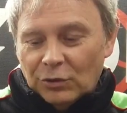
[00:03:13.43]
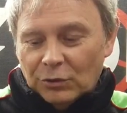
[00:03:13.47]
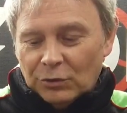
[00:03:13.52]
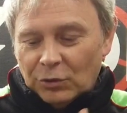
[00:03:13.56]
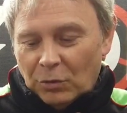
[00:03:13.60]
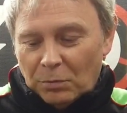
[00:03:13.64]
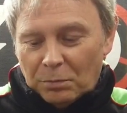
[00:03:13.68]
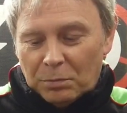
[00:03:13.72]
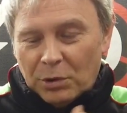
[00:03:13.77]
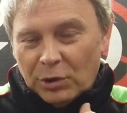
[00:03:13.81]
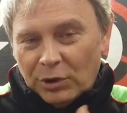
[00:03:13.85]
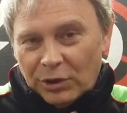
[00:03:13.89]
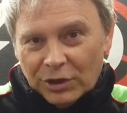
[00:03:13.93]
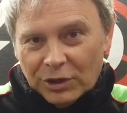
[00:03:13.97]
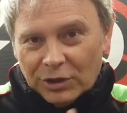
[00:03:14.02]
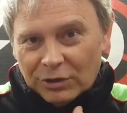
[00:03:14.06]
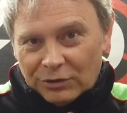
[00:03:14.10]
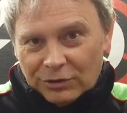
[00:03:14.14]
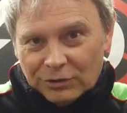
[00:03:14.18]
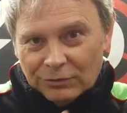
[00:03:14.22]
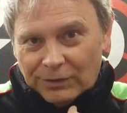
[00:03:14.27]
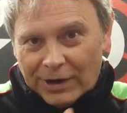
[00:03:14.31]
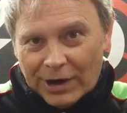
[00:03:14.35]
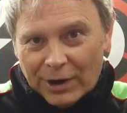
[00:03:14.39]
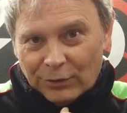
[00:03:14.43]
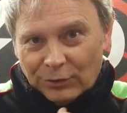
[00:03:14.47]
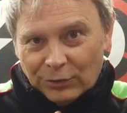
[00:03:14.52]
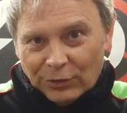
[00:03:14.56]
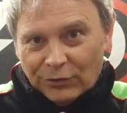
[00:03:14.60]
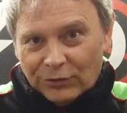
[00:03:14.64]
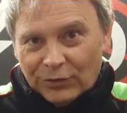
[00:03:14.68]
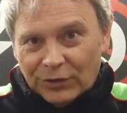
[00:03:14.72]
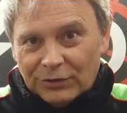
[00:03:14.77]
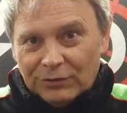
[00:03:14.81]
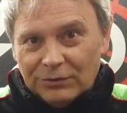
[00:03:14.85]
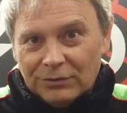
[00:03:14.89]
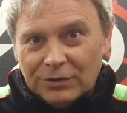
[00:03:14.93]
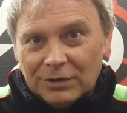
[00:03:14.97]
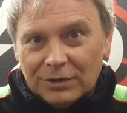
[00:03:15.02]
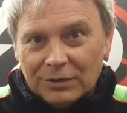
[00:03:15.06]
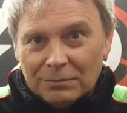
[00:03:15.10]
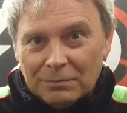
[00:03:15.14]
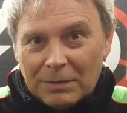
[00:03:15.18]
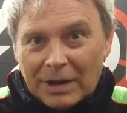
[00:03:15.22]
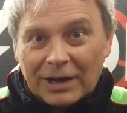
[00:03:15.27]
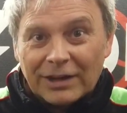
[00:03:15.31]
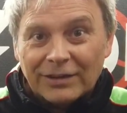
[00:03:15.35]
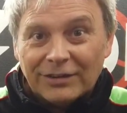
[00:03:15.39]
not pulling the round off
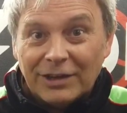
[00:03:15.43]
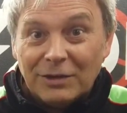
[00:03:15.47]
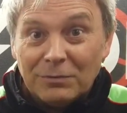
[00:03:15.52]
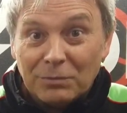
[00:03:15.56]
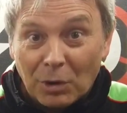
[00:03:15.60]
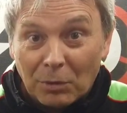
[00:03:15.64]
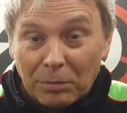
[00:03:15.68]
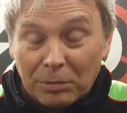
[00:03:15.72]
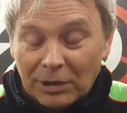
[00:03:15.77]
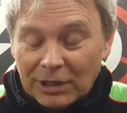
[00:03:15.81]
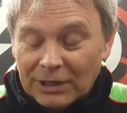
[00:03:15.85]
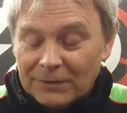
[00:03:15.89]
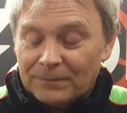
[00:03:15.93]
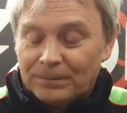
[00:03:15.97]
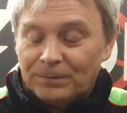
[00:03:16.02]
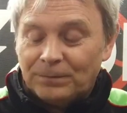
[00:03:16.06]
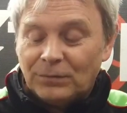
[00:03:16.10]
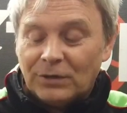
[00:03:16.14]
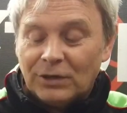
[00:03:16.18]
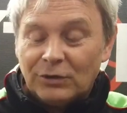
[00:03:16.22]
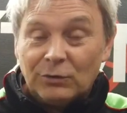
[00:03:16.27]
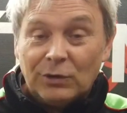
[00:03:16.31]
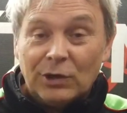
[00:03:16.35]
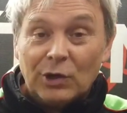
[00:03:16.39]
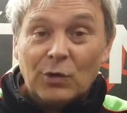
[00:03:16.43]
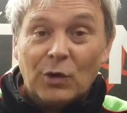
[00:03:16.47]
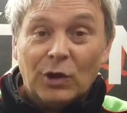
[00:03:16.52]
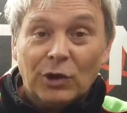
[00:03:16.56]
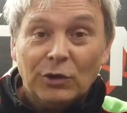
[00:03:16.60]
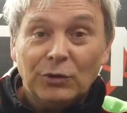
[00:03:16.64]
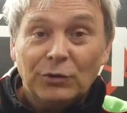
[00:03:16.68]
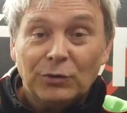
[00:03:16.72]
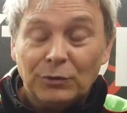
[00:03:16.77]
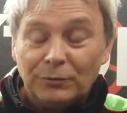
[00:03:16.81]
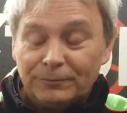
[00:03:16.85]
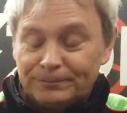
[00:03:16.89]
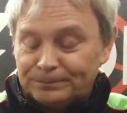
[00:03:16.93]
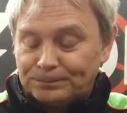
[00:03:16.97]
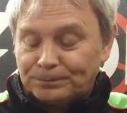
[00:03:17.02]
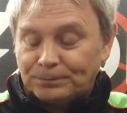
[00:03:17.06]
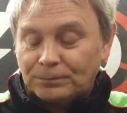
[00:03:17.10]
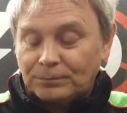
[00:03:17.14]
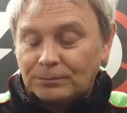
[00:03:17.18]
the magazine properly is really quite useful.